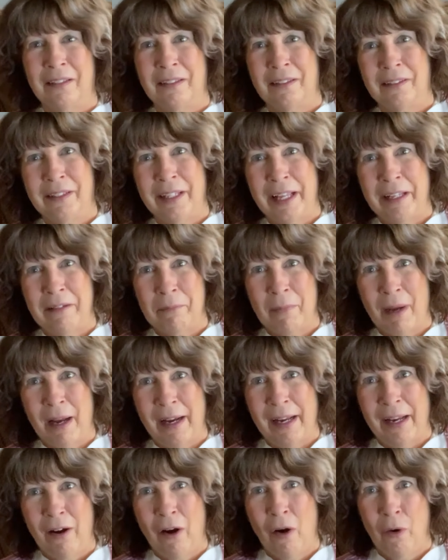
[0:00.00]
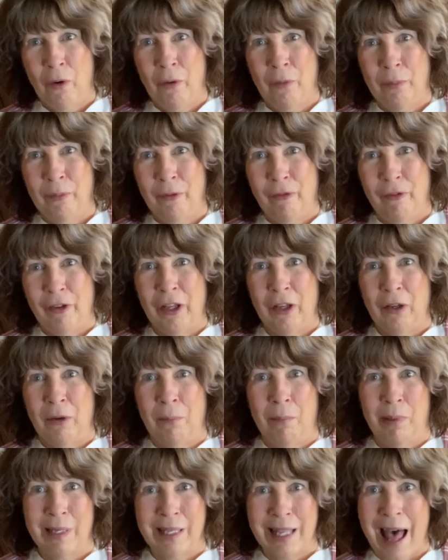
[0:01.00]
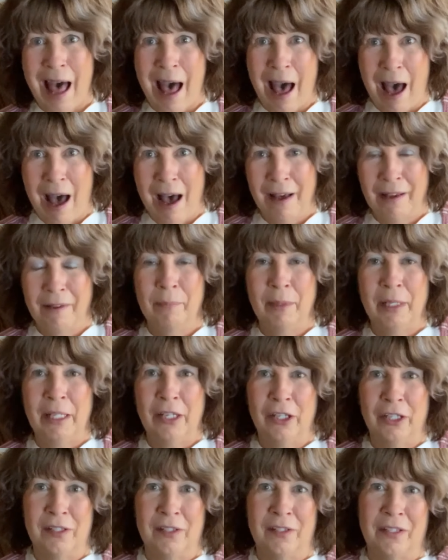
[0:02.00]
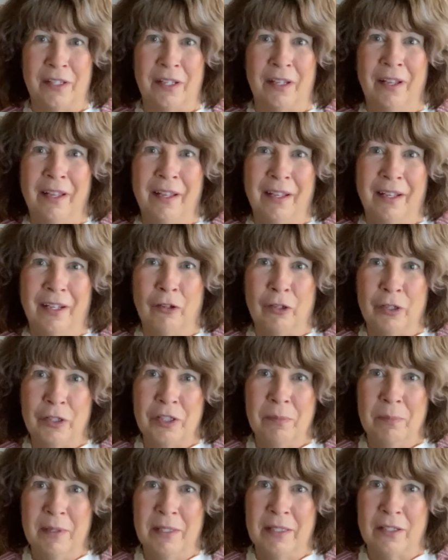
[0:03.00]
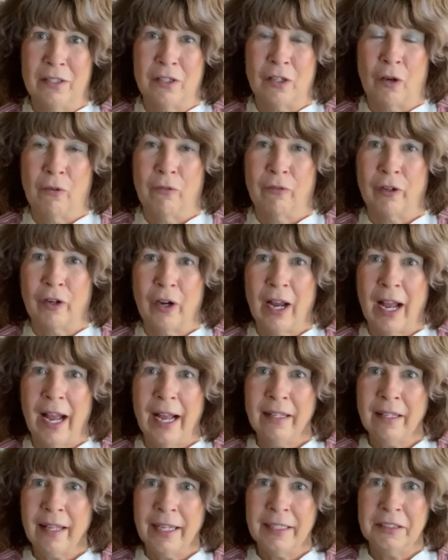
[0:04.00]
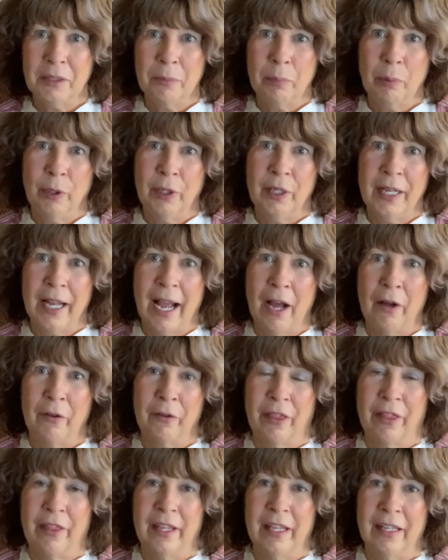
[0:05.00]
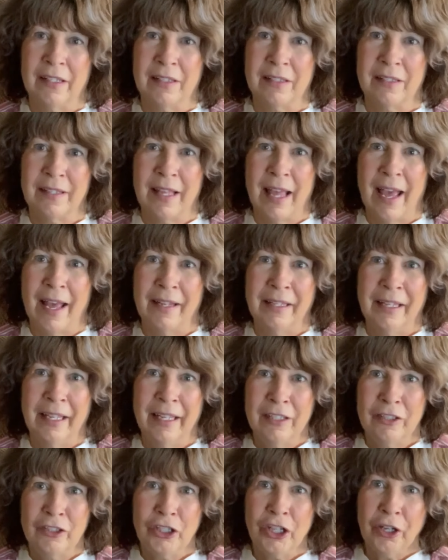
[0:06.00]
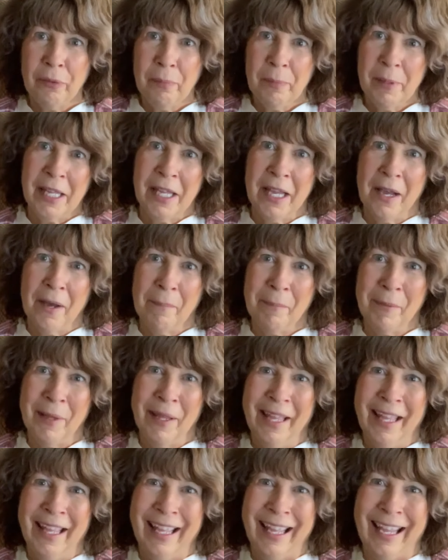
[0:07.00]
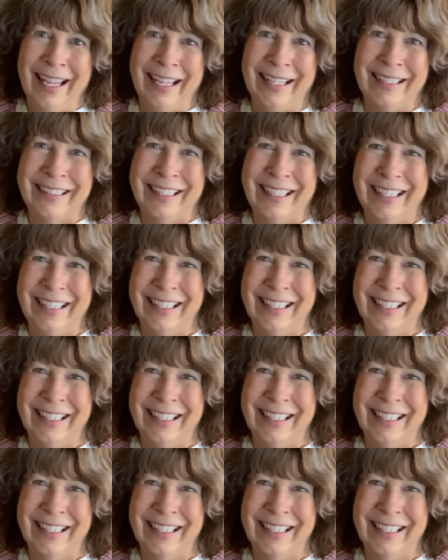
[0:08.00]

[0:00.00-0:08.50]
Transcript: let my home feel blah because Christmas is over, I like to put out things that cheer me up and